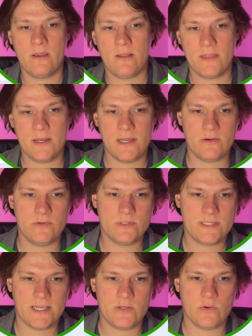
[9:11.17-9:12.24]
Then here you
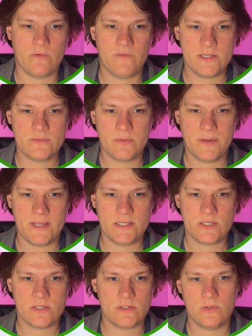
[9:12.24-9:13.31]
take your Facebook
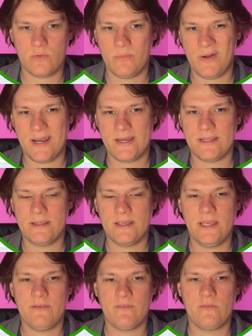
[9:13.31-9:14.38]
page, your branding.
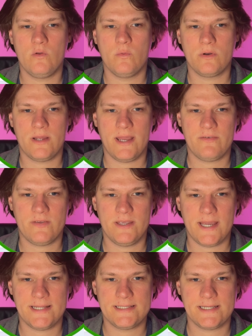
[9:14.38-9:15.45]
If you want to have
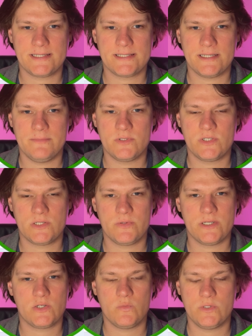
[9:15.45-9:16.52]
AI text and image
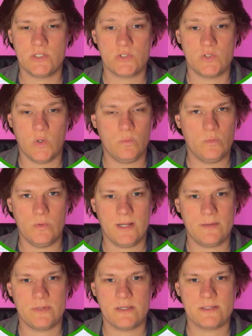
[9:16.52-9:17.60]
generation, we just don't do
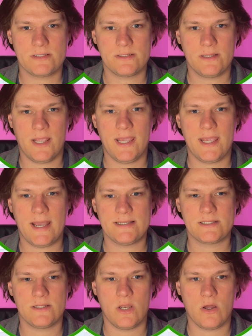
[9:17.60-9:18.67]
that because the AI
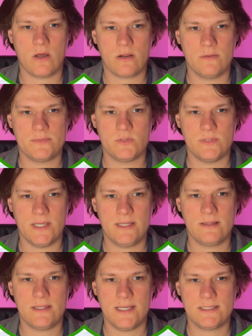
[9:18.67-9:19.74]
is not up to
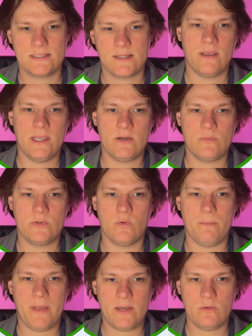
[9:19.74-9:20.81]
date yet. Here we do
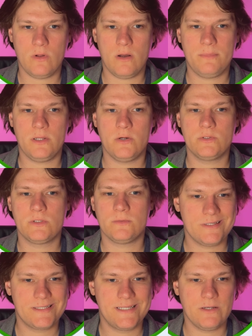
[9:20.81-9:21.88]
manual upload,
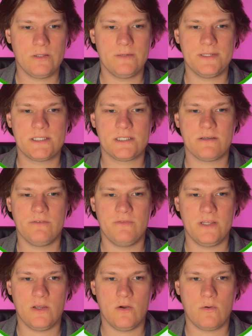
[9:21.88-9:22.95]
single image,
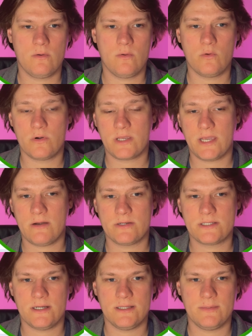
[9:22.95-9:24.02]
video, or a
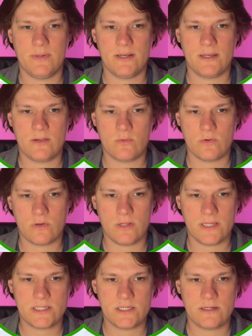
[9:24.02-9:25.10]
carousel depending, or a
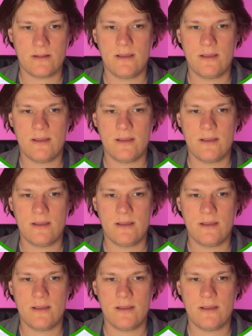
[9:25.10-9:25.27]
collection.